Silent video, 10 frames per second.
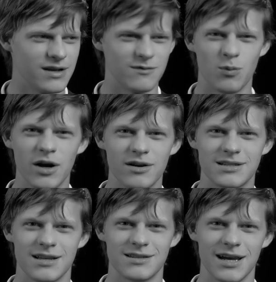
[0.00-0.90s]
a weird
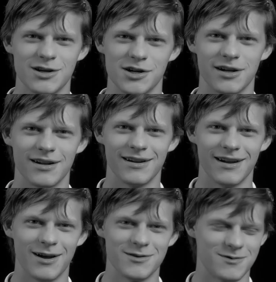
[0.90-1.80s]
sensation.
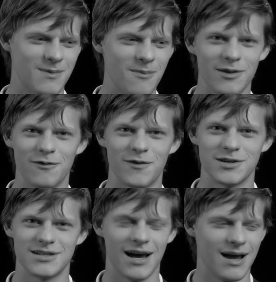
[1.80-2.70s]
I just remember the
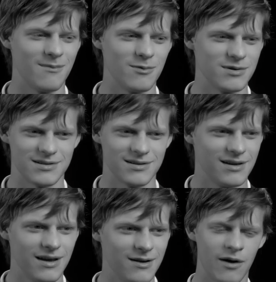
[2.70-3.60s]
first time it was
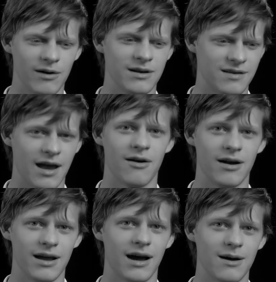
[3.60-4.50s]
very
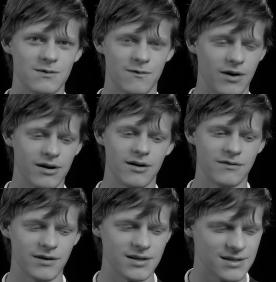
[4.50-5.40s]
scary. I was very
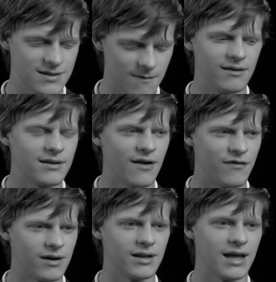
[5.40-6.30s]
nervous
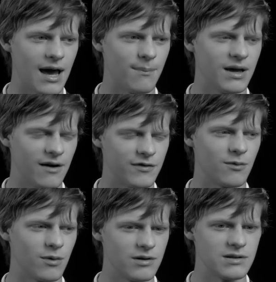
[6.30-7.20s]
definitely happy
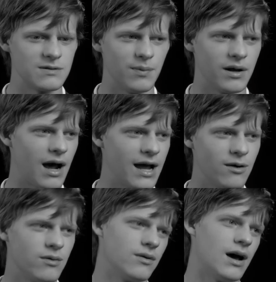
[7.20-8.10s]
afterwards but i
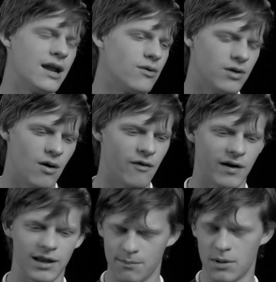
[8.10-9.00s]
don't i don't know
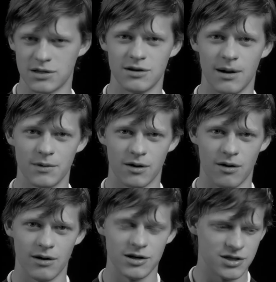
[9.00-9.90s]
if i like mustered up the
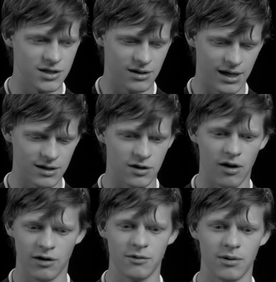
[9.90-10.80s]
courage to like
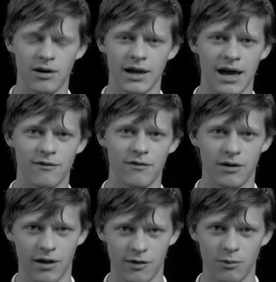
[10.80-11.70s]
talk to her again for
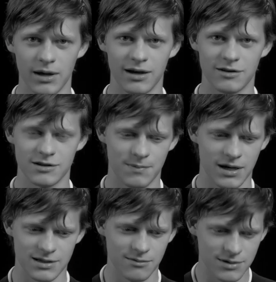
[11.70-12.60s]
another week just
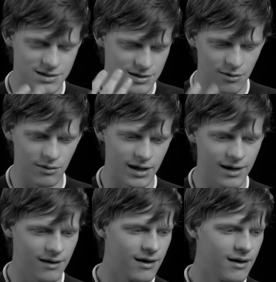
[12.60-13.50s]
because it was so
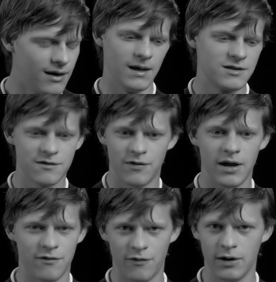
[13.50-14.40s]
like it's just
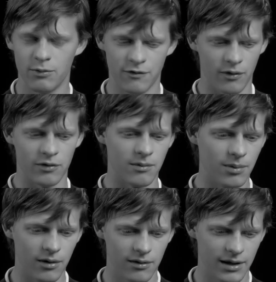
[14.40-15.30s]
it's, it was
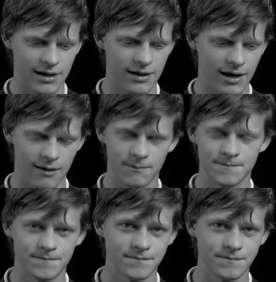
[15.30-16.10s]
vulnerable like yeah